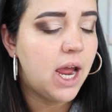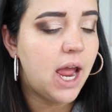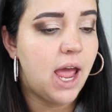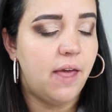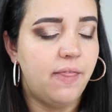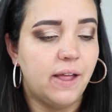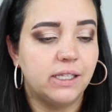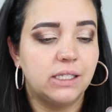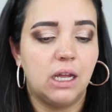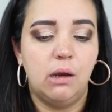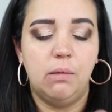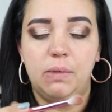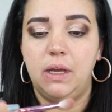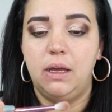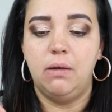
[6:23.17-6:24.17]
And that's going
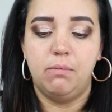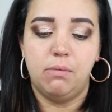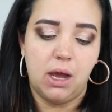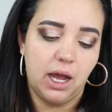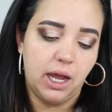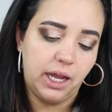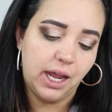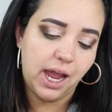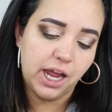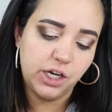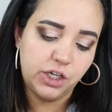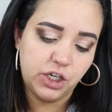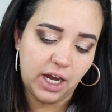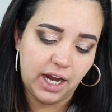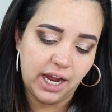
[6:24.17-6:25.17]
to be my
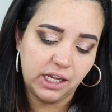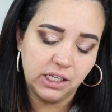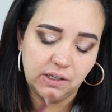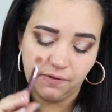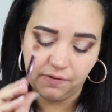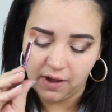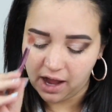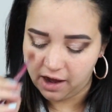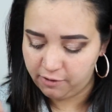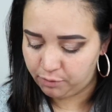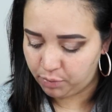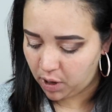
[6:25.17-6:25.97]
JS5